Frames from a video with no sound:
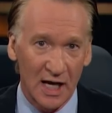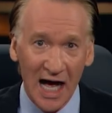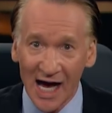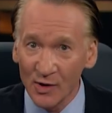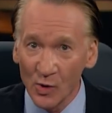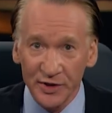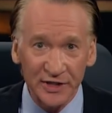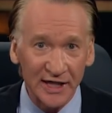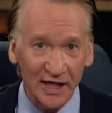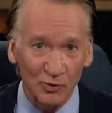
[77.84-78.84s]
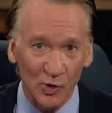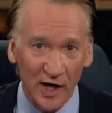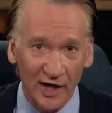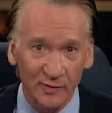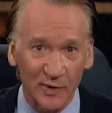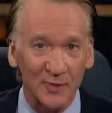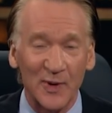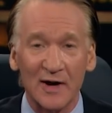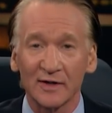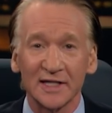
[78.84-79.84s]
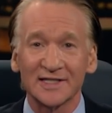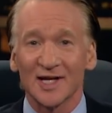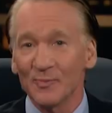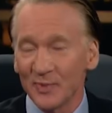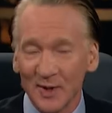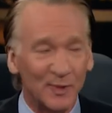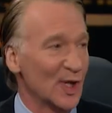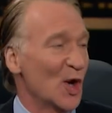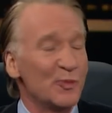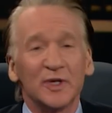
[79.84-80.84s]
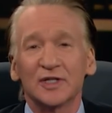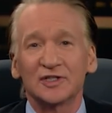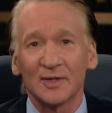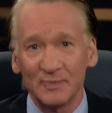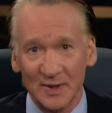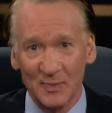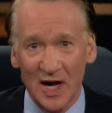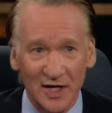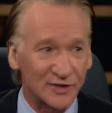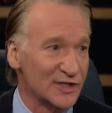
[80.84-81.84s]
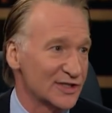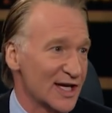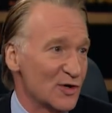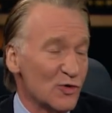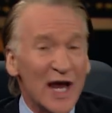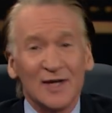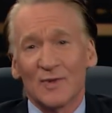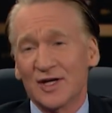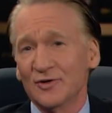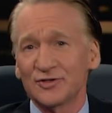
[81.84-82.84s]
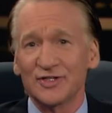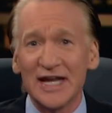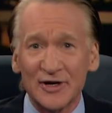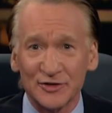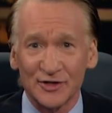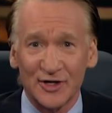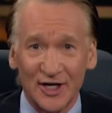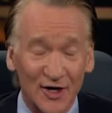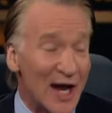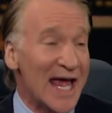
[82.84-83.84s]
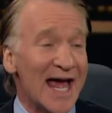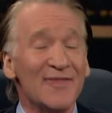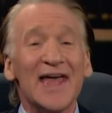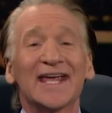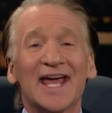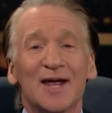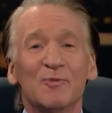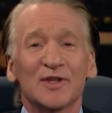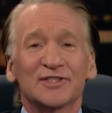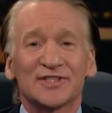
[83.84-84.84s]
I wouldn't eat one, but apparently some people open a shipping box and say, great, my new sneakers are here, and they came with